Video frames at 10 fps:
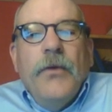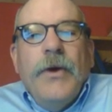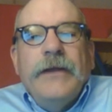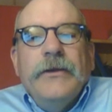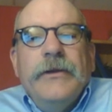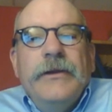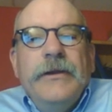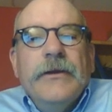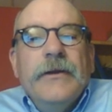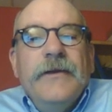While you're
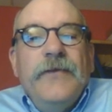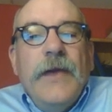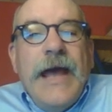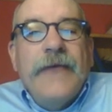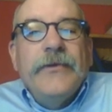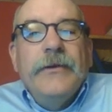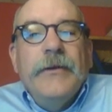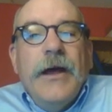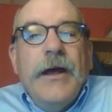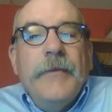here, if you haven't
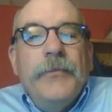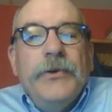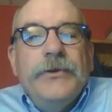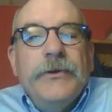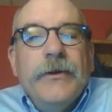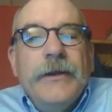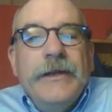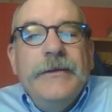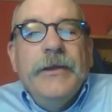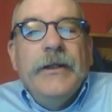uh, put your
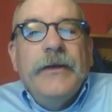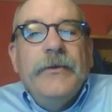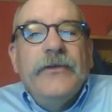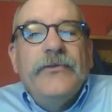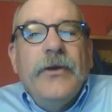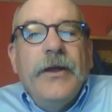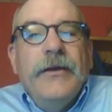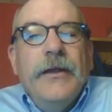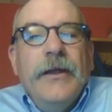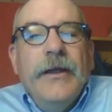email address
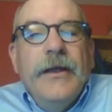on